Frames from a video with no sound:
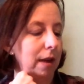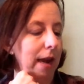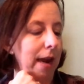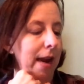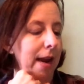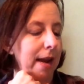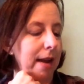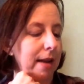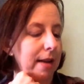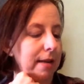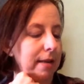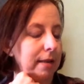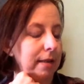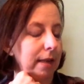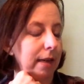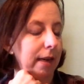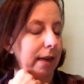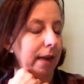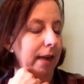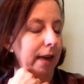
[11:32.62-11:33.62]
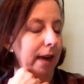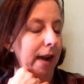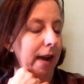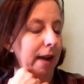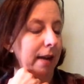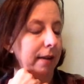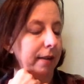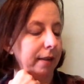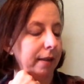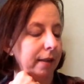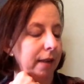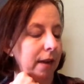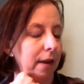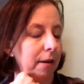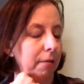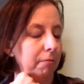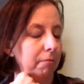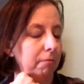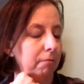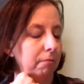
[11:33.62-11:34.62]
and it has
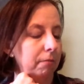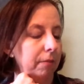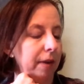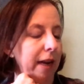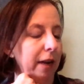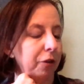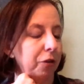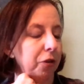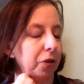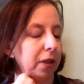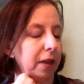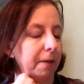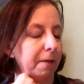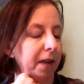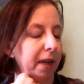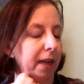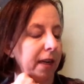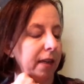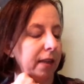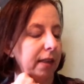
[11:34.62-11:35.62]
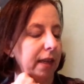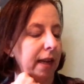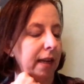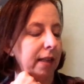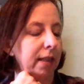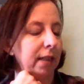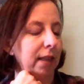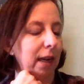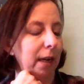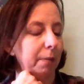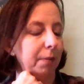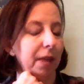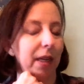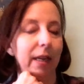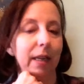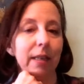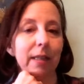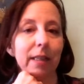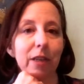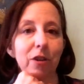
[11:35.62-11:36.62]
natural suffocants, enzymes,
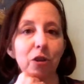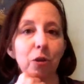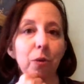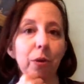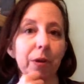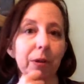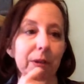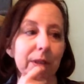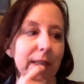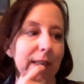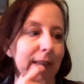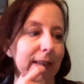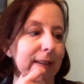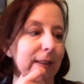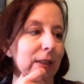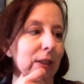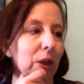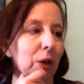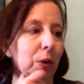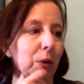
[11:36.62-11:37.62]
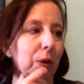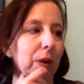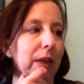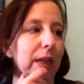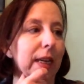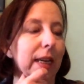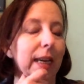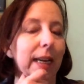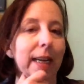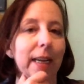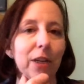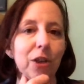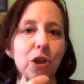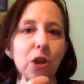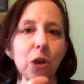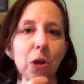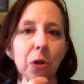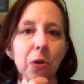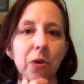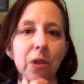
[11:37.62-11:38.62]
and essential oils in it. So it gets your
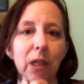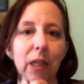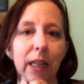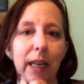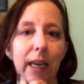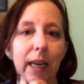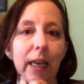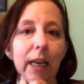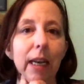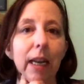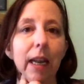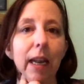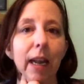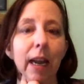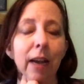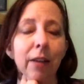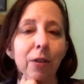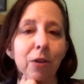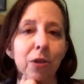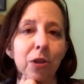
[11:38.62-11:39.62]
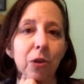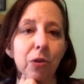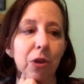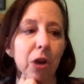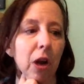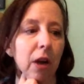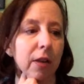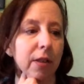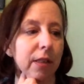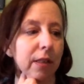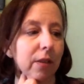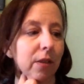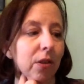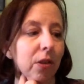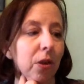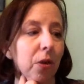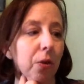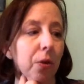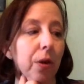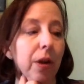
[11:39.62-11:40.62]
clothes clean, and there's no toxins.
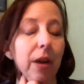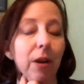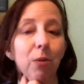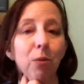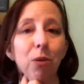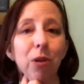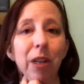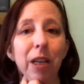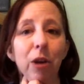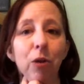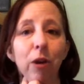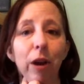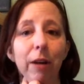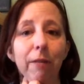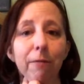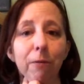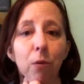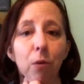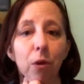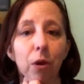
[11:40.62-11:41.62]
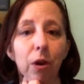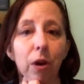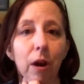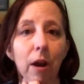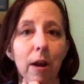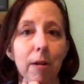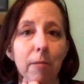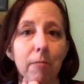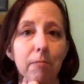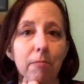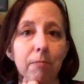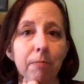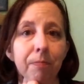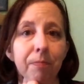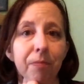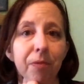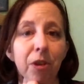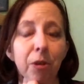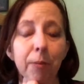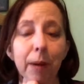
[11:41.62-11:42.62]
So really great for
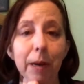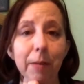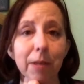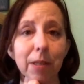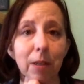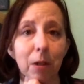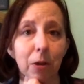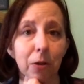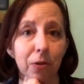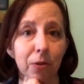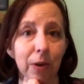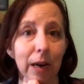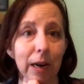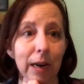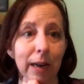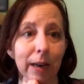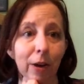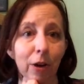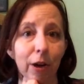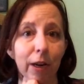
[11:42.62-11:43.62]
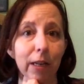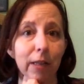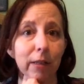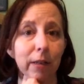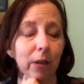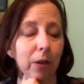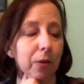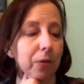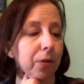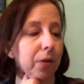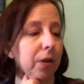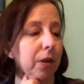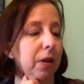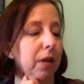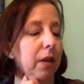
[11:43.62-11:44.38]
your baby's clothes, right? And your kids' clothes.